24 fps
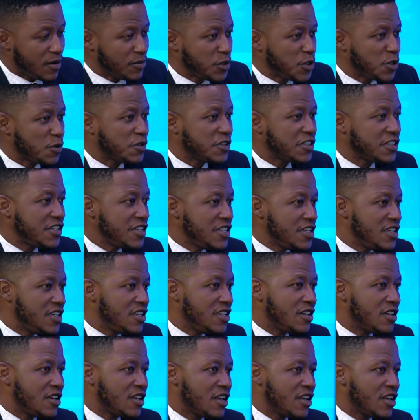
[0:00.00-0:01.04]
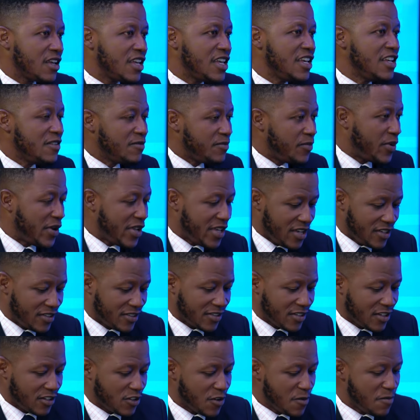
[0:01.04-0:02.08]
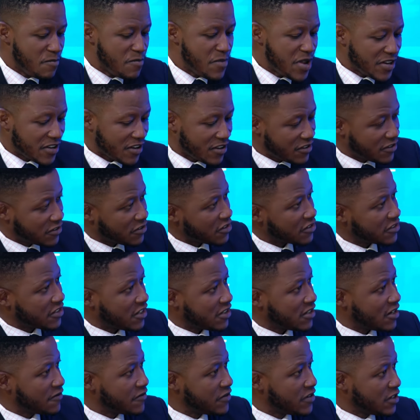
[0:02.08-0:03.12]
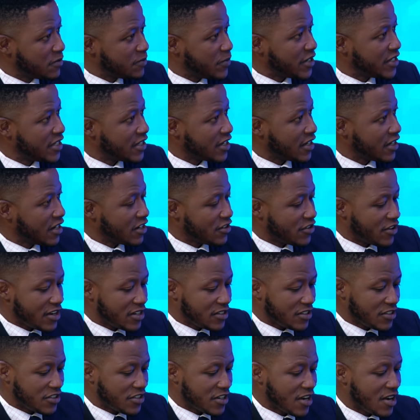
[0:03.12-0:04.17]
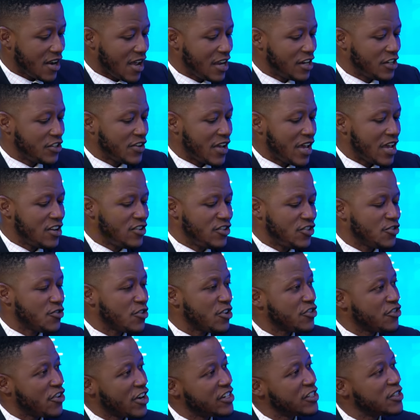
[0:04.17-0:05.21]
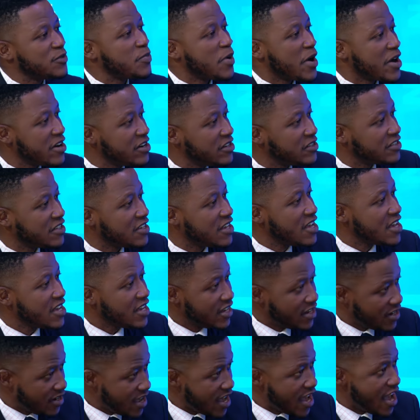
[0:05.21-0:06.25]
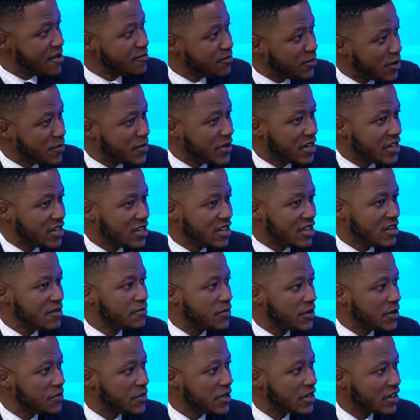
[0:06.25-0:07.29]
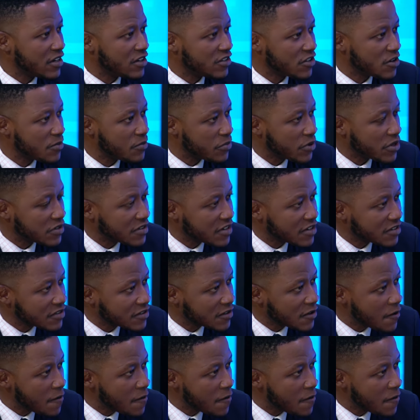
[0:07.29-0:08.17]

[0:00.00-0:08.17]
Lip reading: to see in place to measure the success of this particular transition and to ensure transparency in the implementation process?